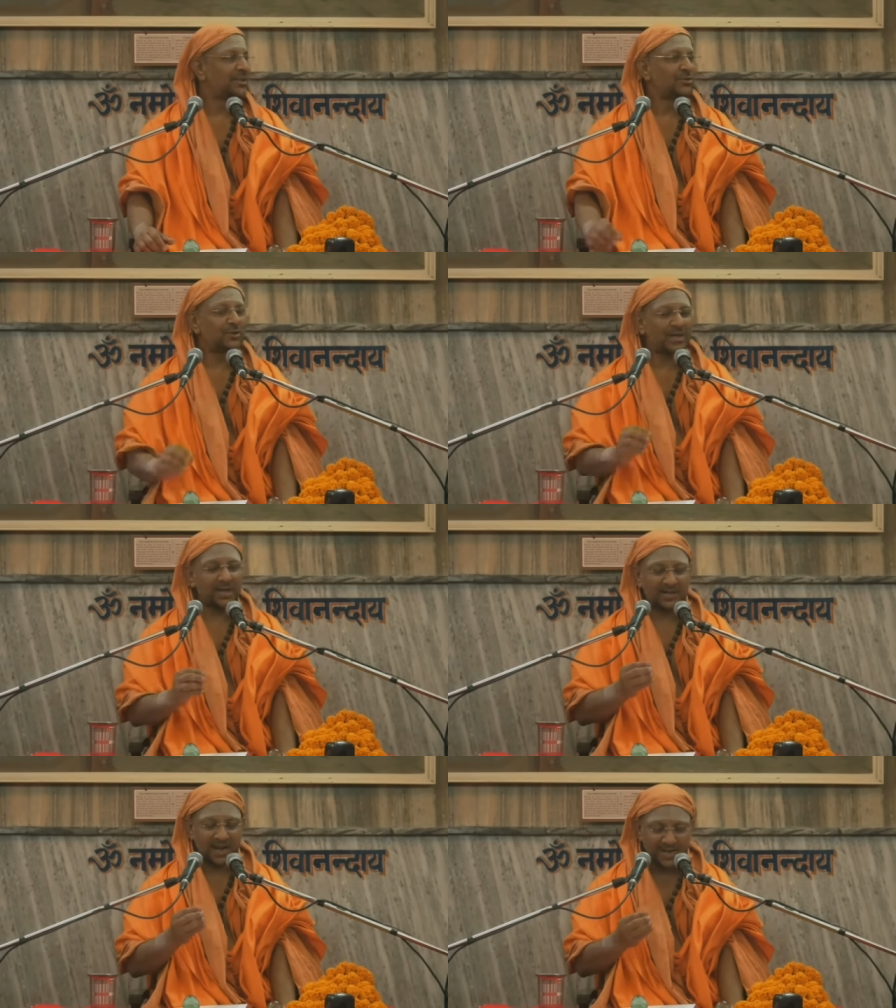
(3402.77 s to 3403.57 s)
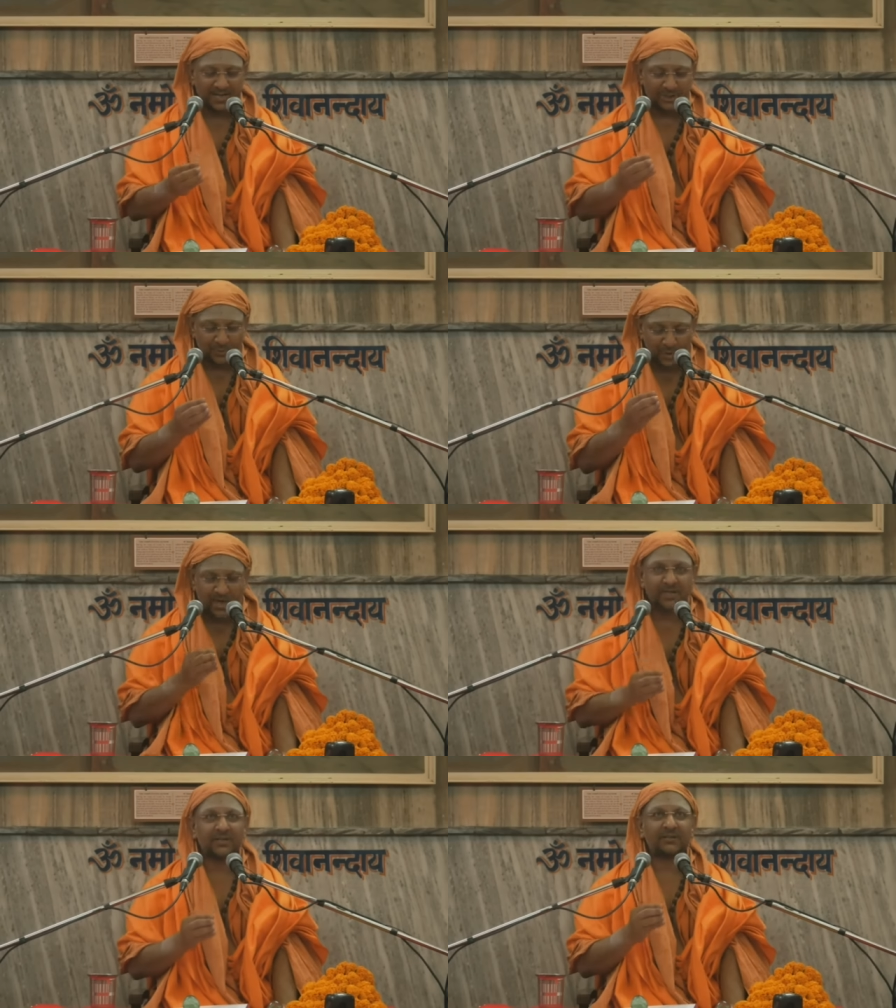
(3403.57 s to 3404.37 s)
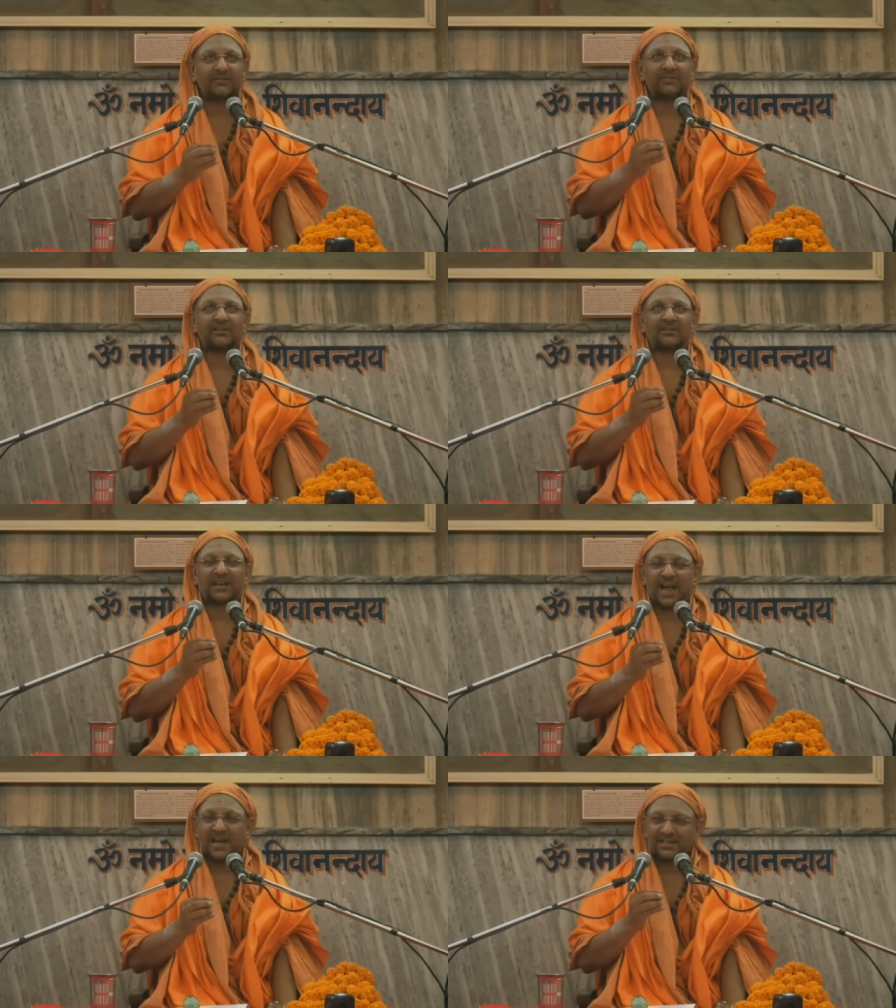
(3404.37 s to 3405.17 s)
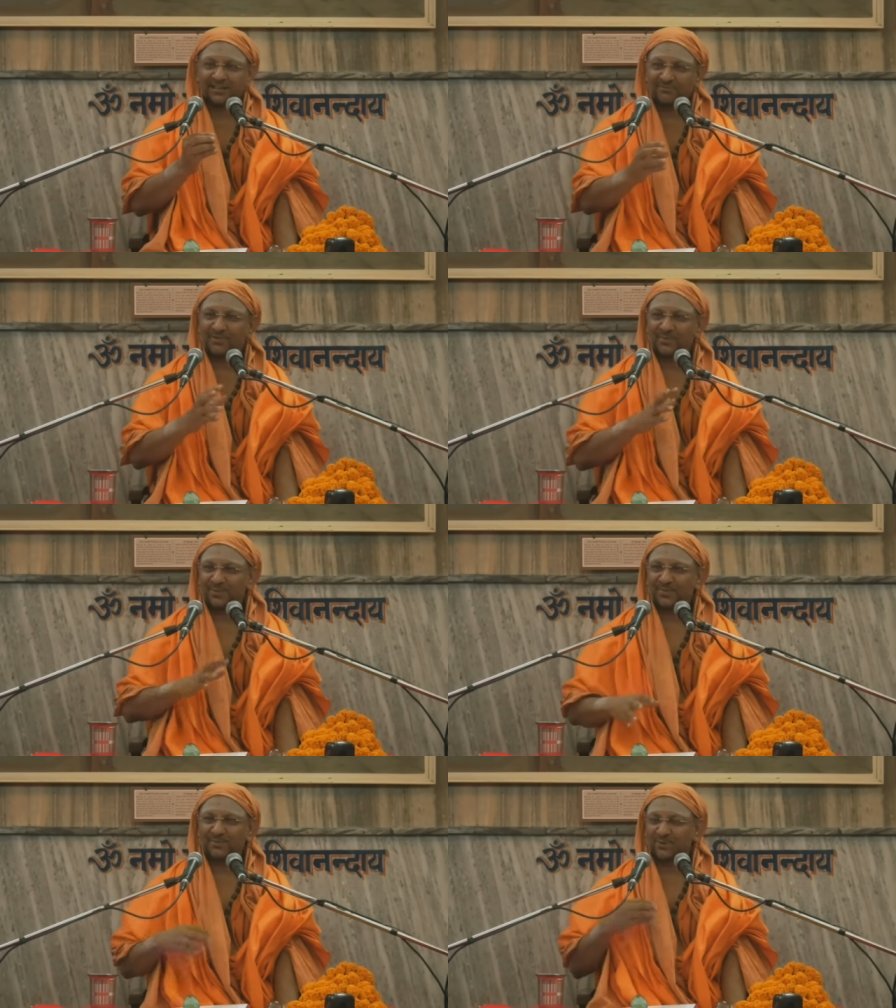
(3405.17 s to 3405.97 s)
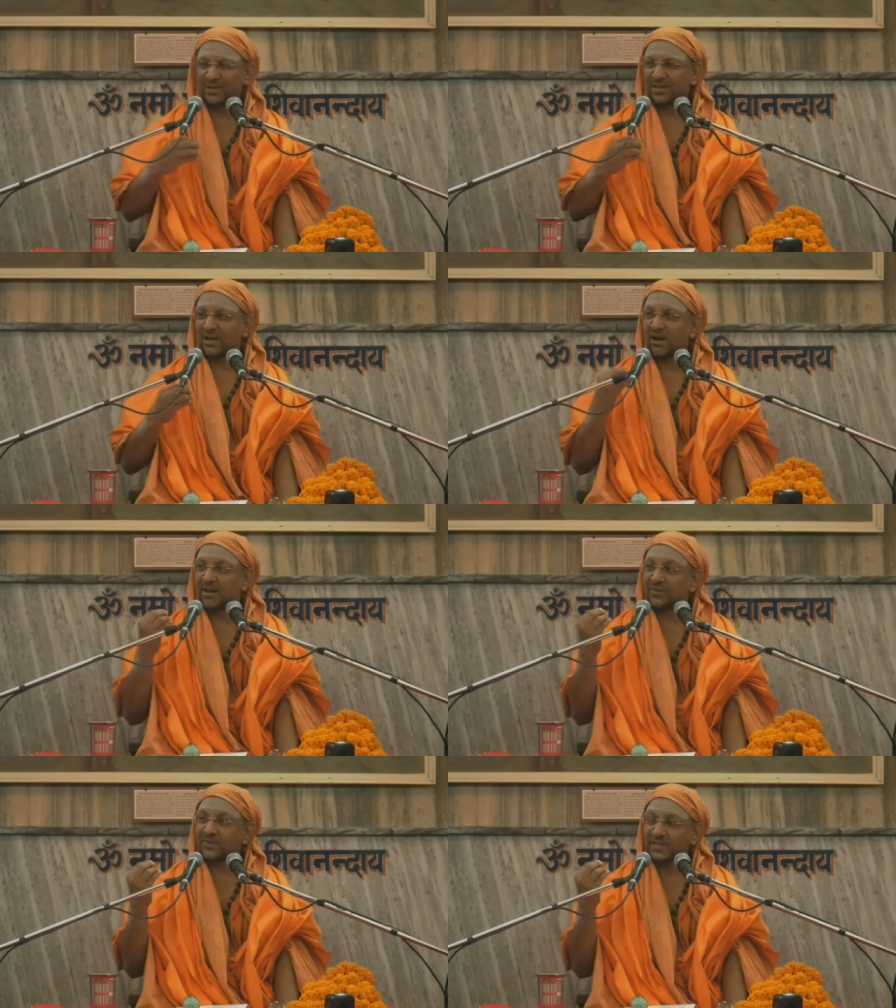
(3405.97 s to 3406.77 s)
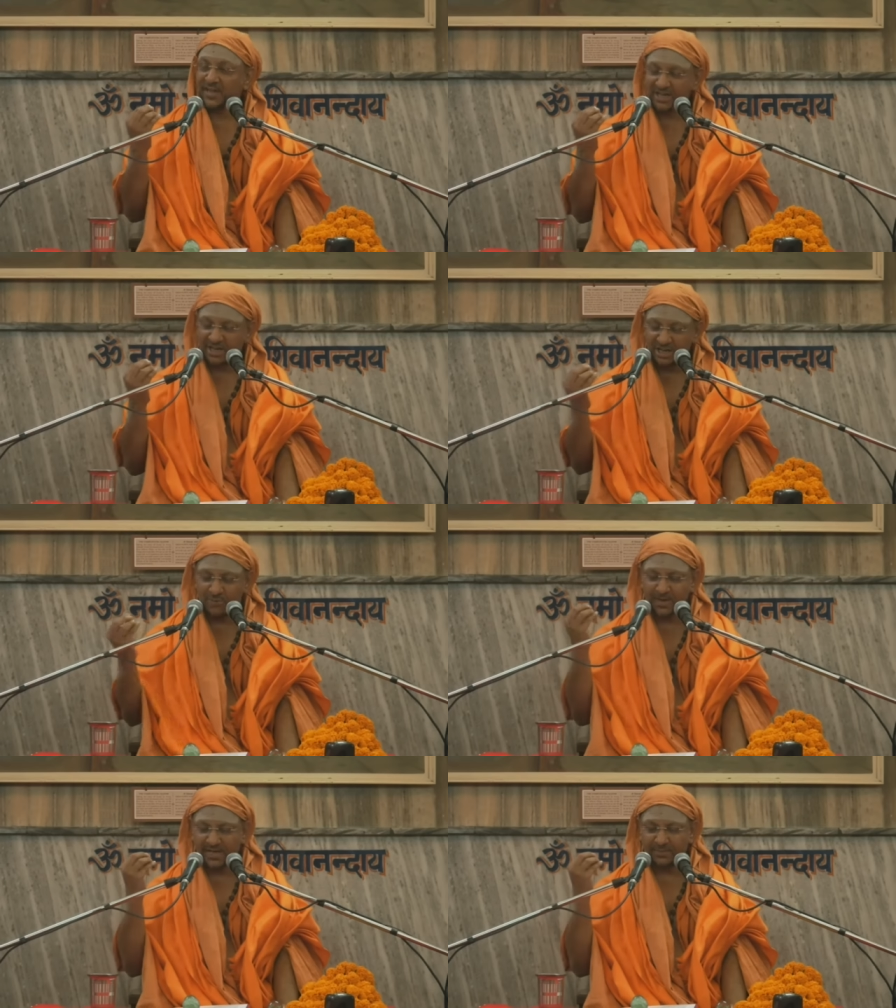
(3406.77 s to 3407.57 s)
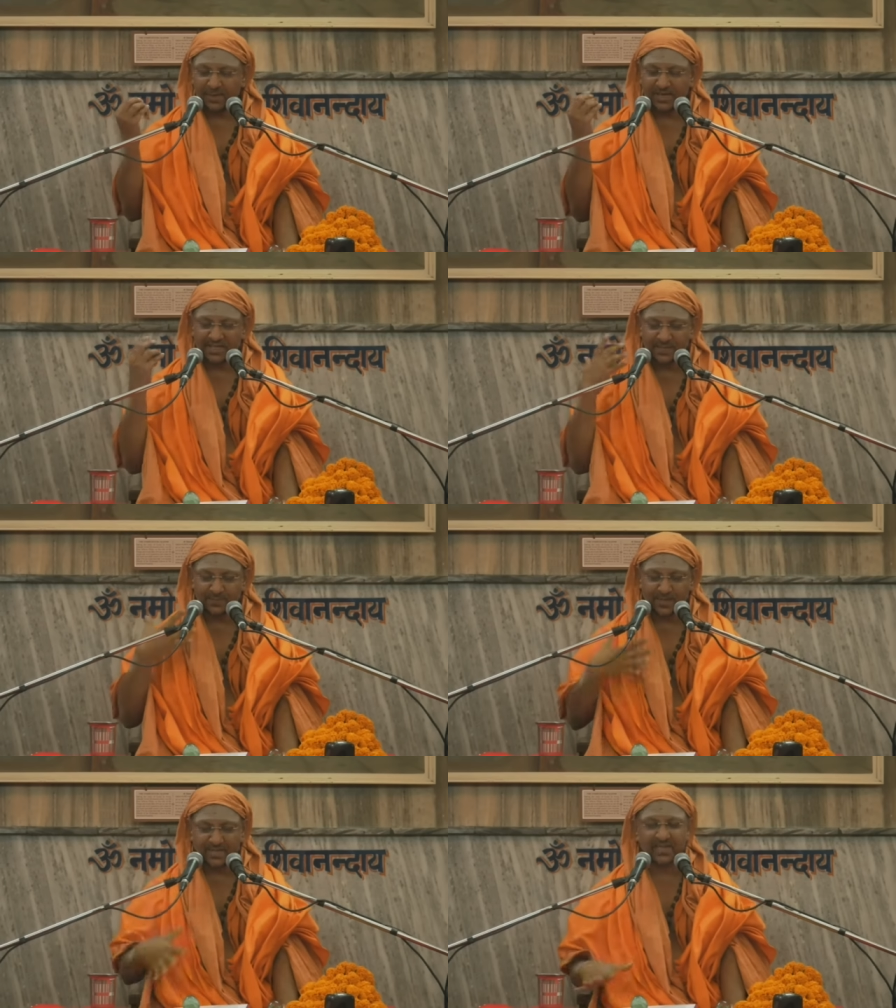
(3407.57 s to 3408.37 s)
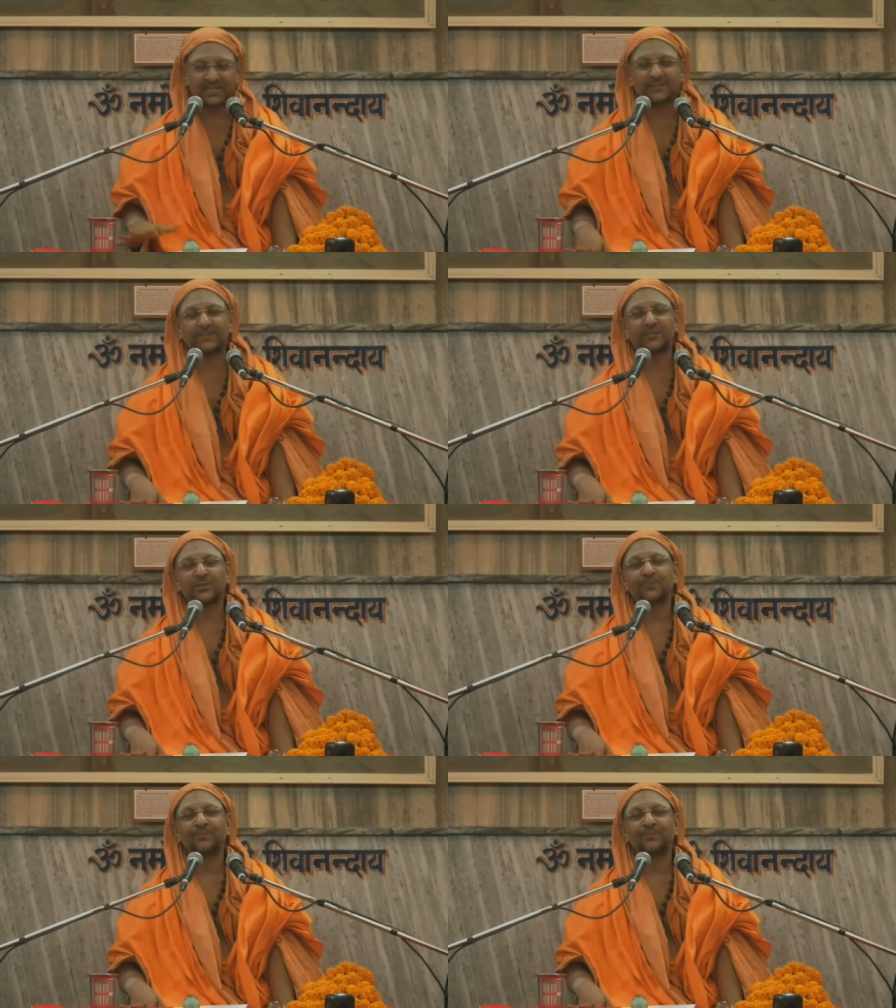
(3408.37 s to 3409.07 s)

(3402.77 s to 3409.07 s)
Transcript: You can light your candle from him, your heart will get illumined by his presence